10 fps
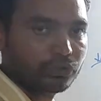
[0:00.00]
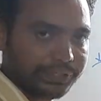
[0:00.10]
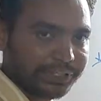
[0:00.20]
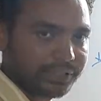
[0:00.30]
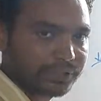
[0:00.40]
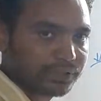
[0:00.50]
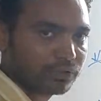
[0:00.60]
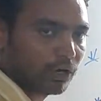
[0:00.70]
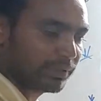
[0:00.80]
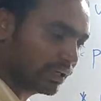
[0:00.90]
unit
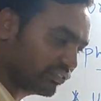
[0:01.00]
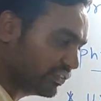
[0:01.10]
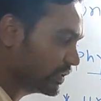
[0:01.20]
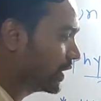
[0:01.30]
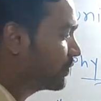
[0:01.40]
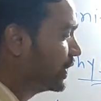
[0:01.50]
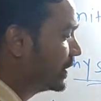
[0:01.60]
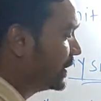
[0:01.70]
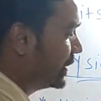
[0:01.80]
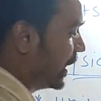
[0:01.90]
of that physical
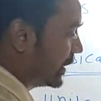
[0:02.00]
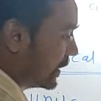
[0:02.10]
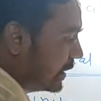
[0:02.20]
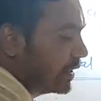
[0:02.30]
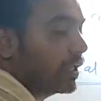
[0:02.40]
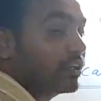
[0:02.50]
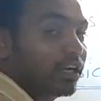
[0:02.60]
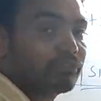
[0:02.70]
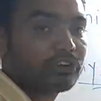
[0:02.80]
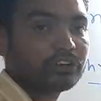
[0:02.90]
quantity and the
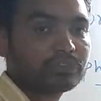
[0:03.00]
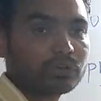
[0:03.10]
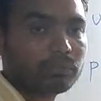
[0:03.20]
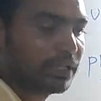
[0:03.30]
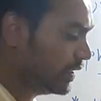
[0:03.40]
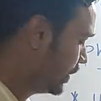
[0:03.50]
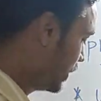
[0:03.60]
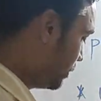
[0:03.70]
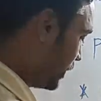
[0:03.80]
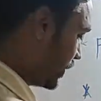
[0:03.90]
definition of that
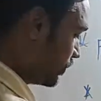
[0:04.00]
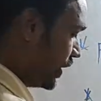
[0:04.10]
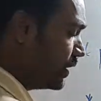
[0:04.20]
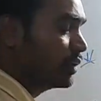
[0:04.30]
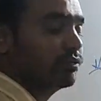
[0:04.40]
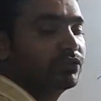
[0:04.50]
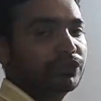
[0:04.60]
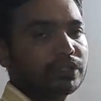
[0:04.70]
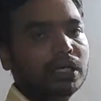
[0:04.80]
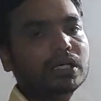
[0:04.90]
particular
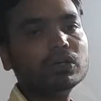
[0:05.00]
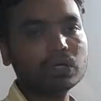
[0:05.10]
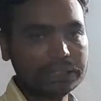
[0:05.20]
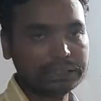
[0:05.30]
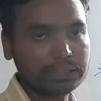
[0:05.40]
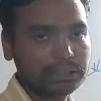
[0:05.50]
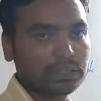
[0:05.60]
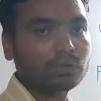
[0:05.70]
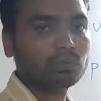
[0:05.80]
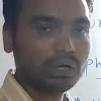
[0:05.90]
physical quantity.
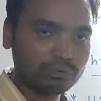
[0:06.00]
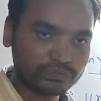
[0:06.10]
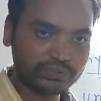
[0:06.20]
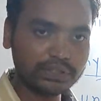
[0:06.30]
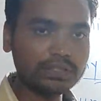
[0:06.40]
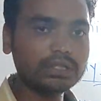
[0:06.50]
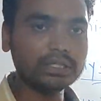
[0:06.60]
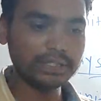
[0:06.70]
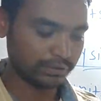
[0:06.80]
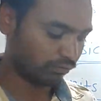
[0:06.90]
We have to see
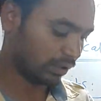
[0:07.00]
it